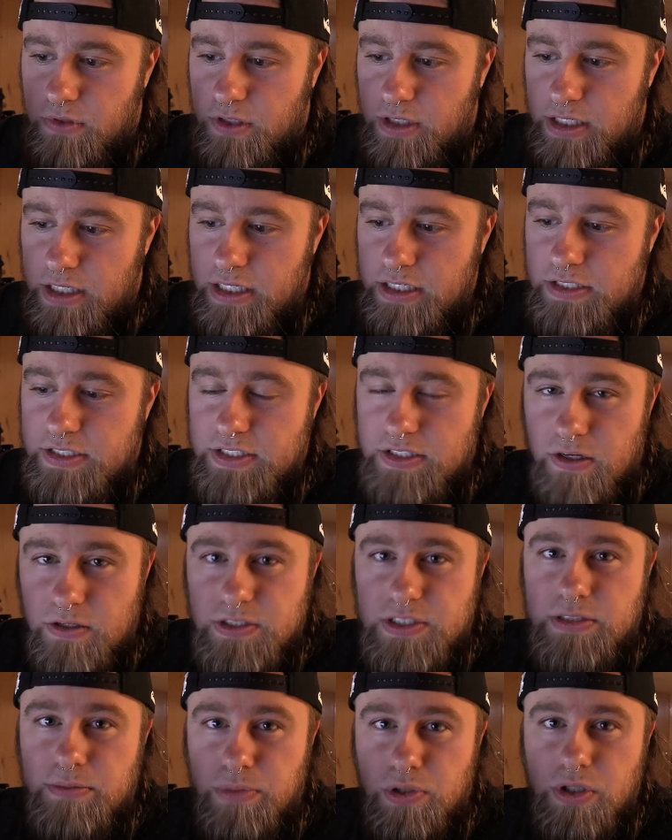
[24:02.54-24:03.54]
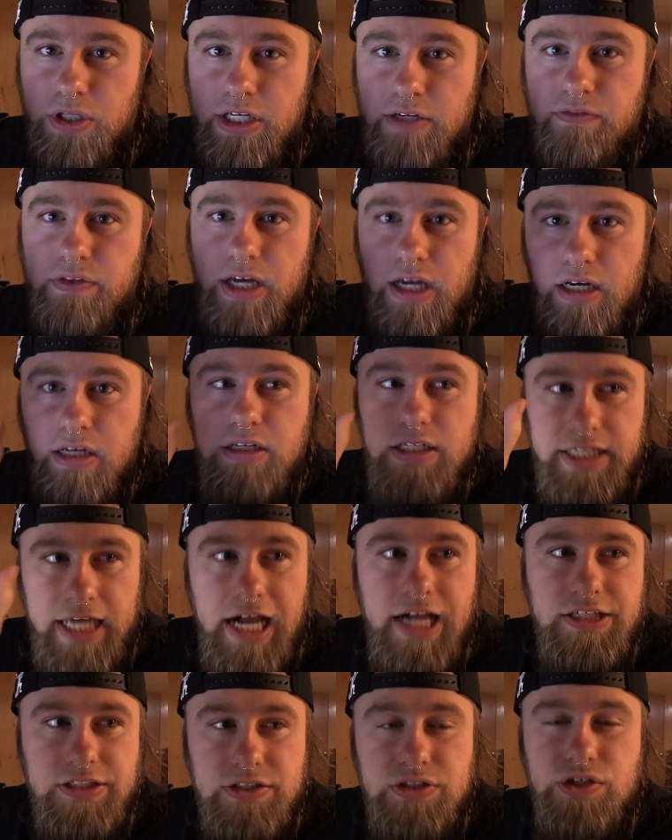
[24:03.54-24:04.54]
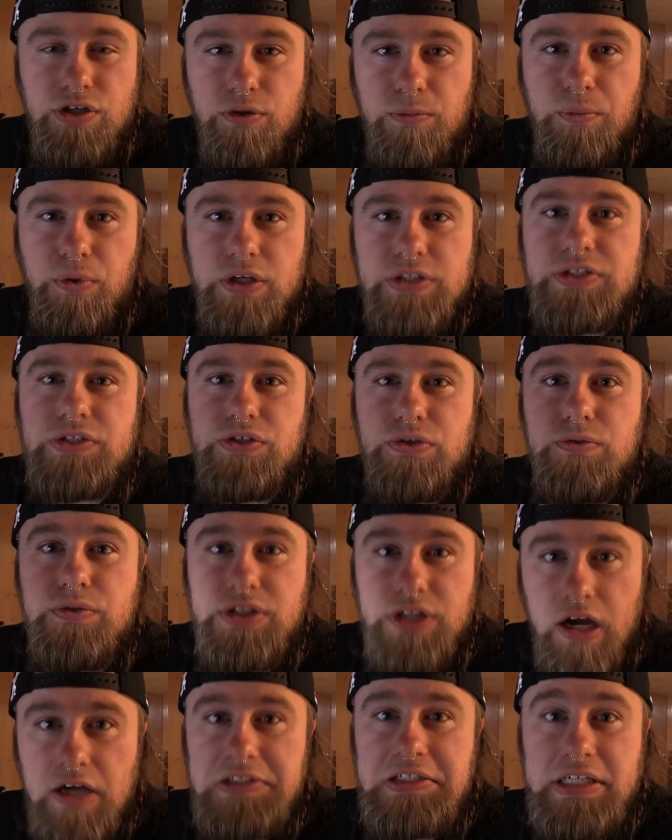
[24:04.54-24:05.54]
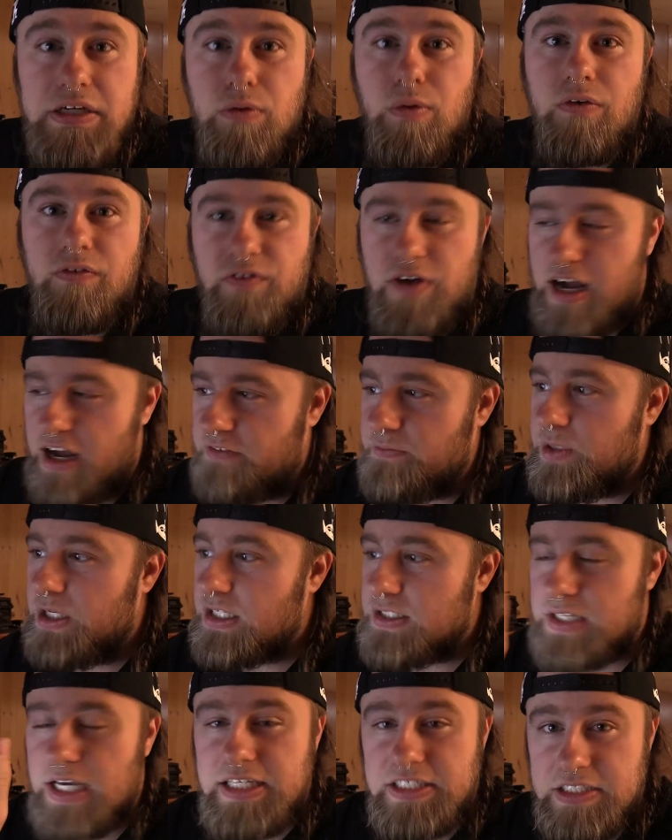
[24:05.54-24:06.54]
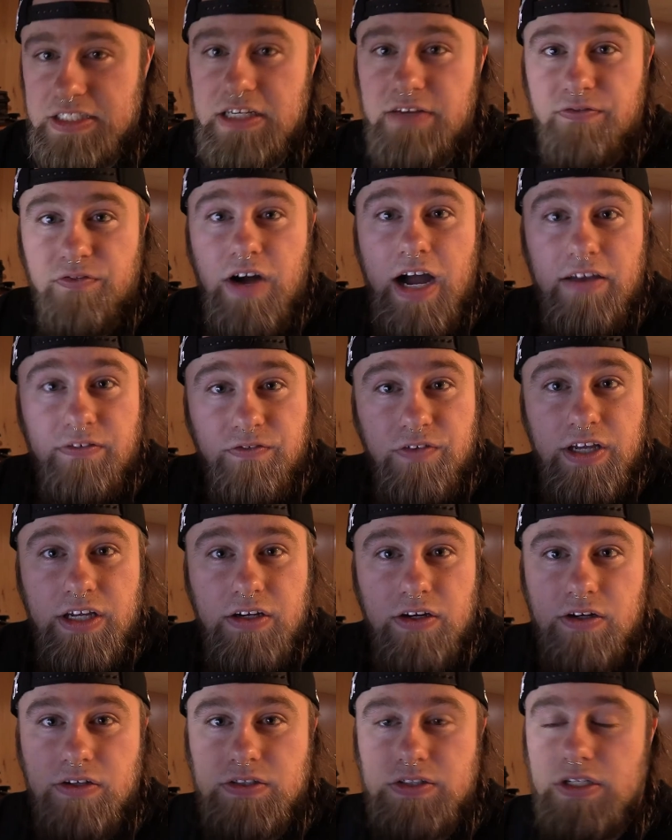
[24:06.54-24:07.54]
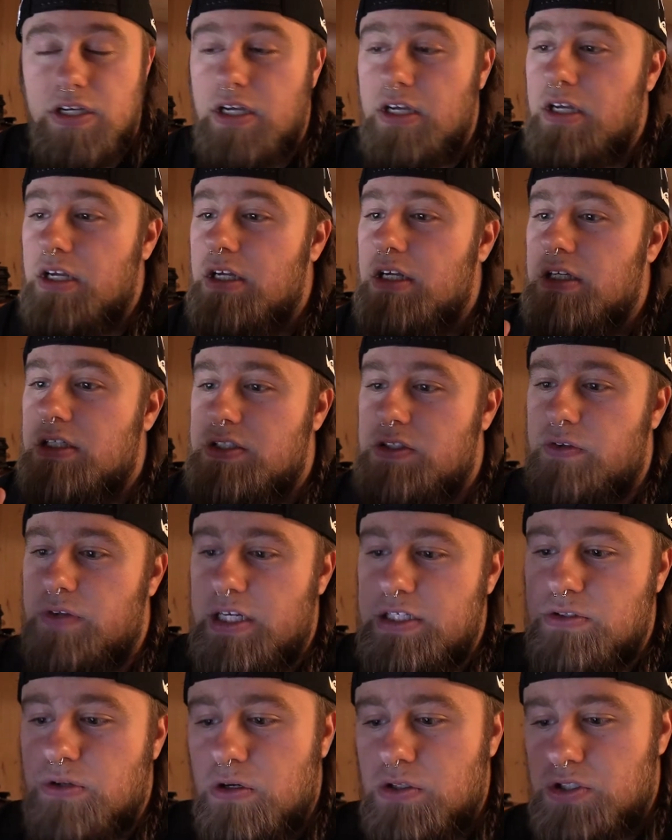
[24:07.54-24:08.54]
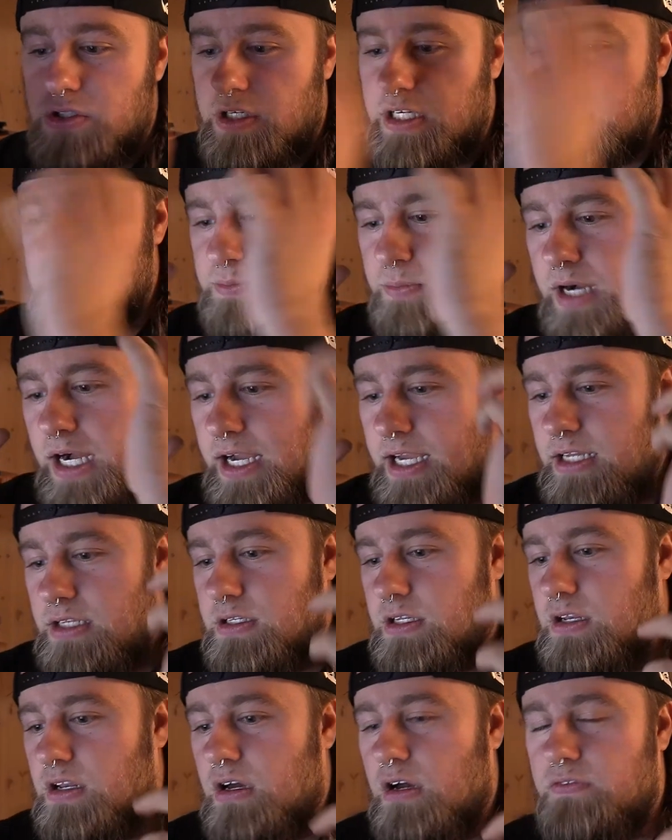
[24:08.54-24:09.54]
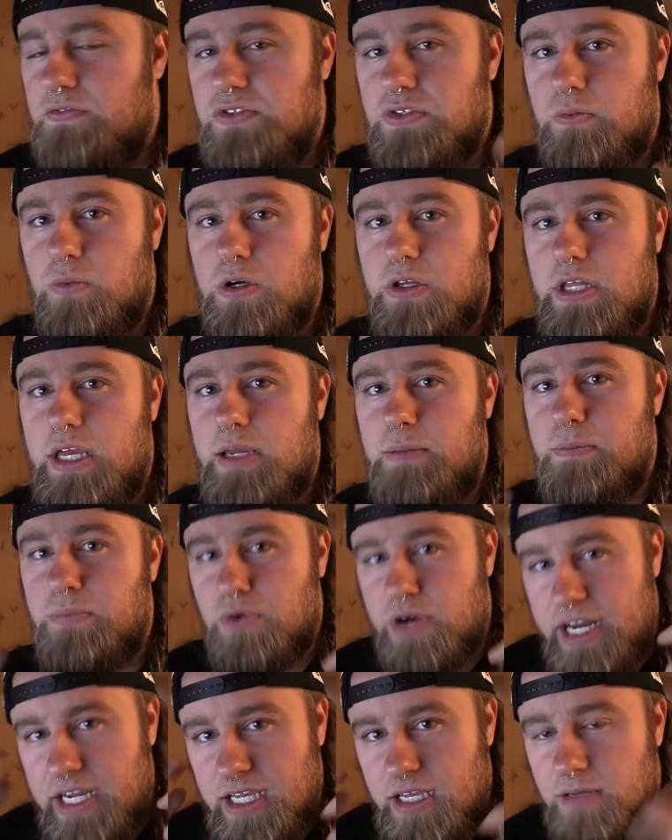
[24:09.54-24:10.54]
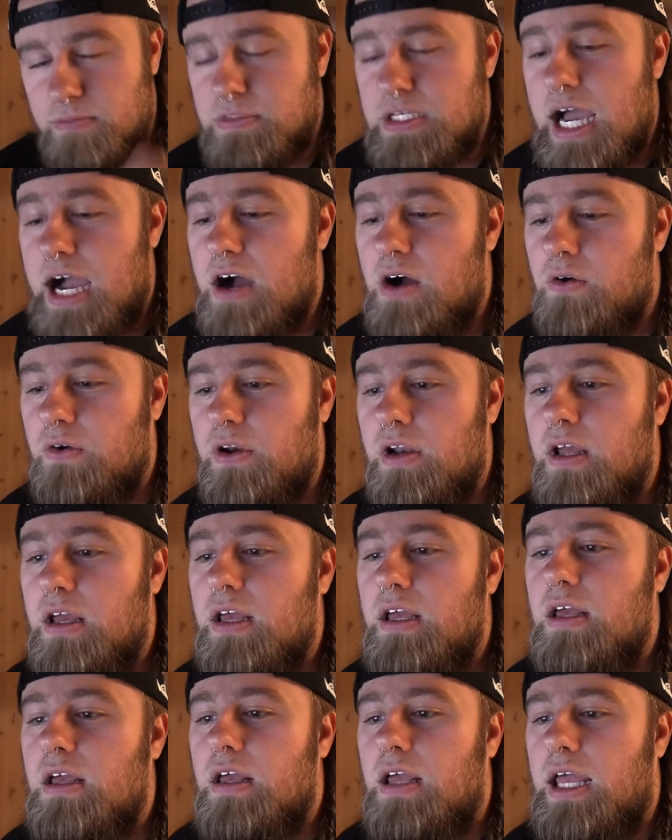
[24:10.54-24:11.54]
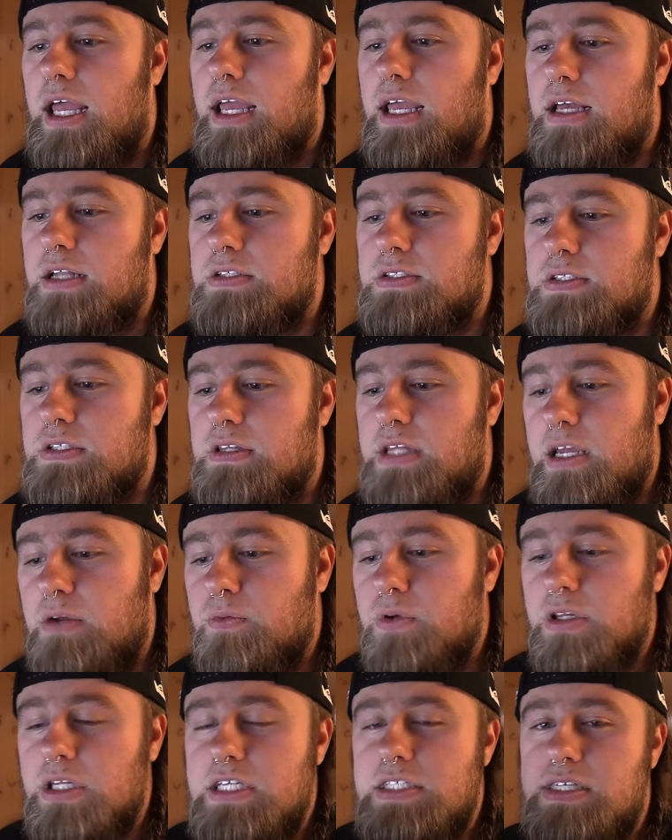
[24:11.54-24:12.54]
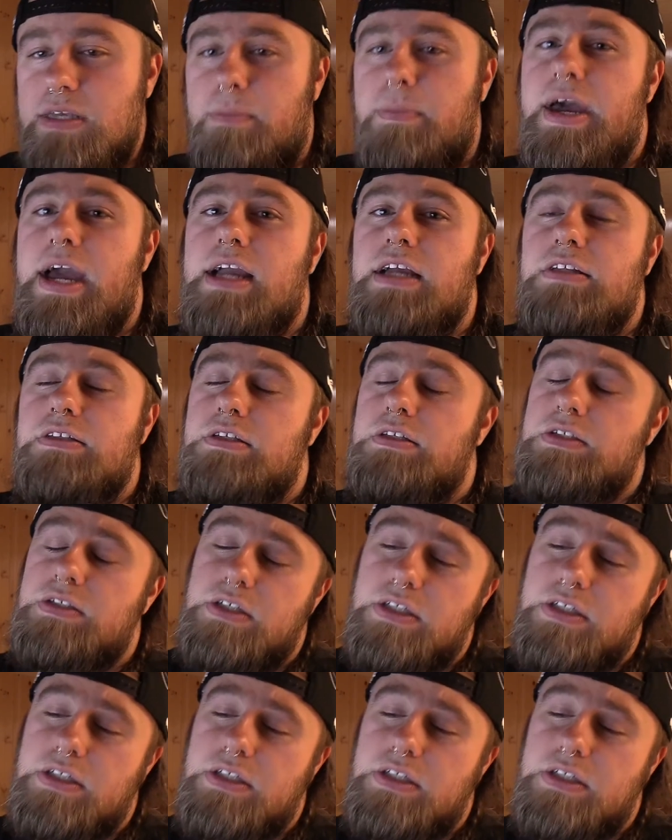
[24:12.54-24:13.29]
he starts to believe that, yes, 2 + 2 does = 5 because I see 5 fingers. So they torture his mind enough to where they break him down and they release him back into